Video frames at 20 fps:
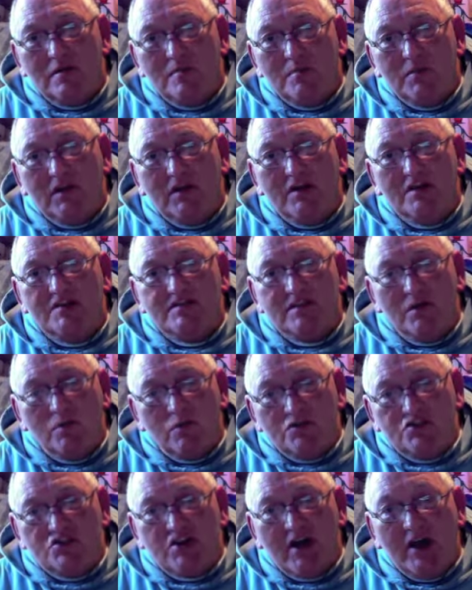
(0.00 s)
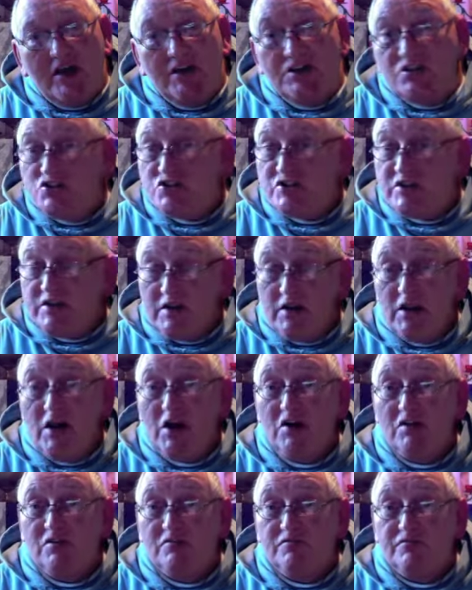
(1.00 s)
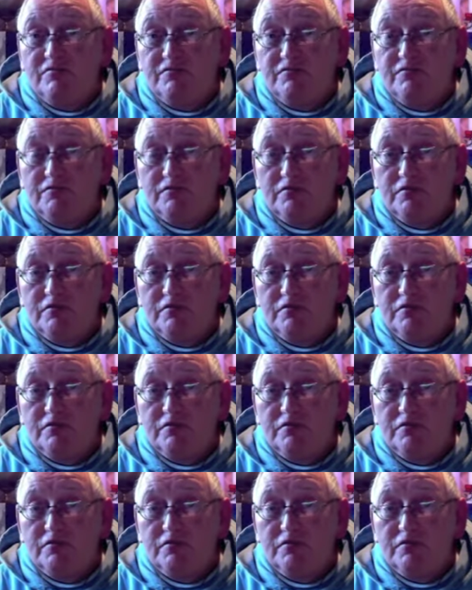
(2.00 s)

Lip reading: because they were challenged in love